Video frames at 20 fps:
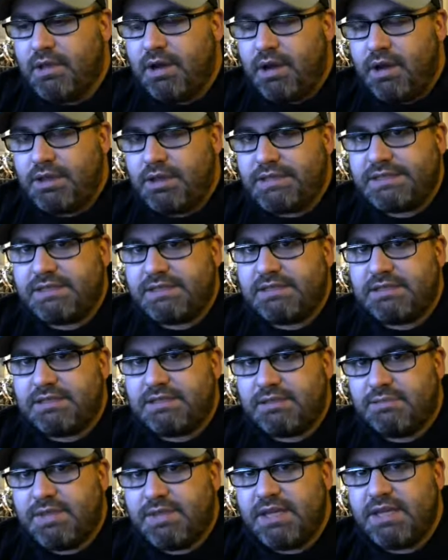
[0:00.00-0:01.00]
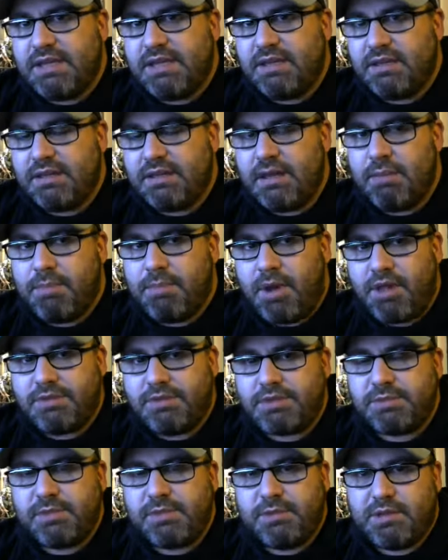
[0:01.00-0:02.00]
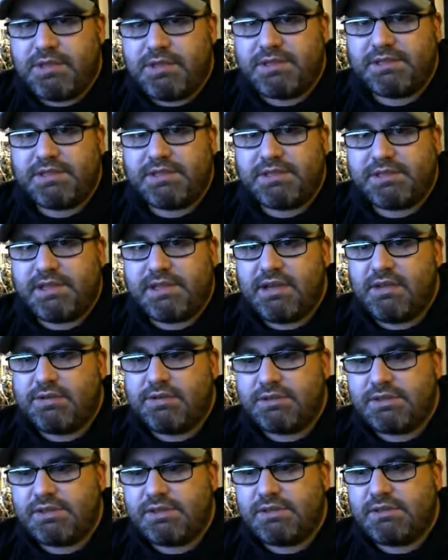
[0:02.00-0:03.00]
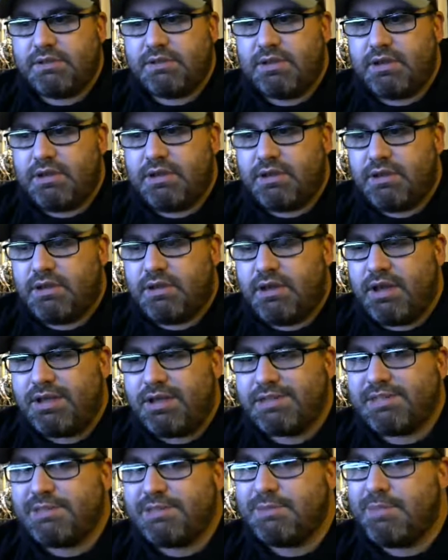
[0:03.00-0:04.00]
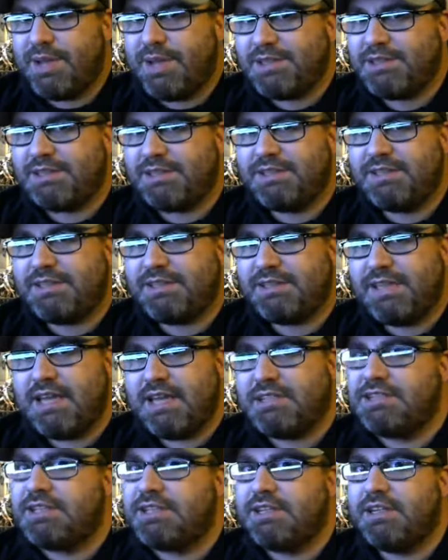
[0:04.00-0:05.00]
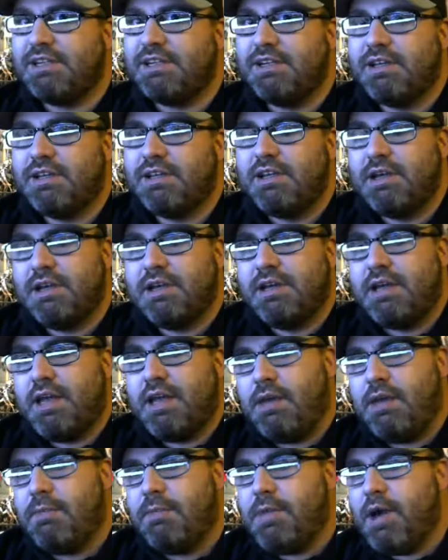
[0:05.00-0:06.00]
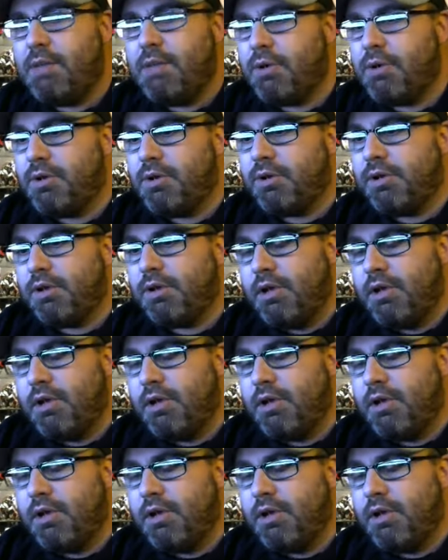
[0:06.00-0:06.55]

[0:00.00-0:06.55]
honestly, to me, that bothers me because that sounds especially sketchy in my book.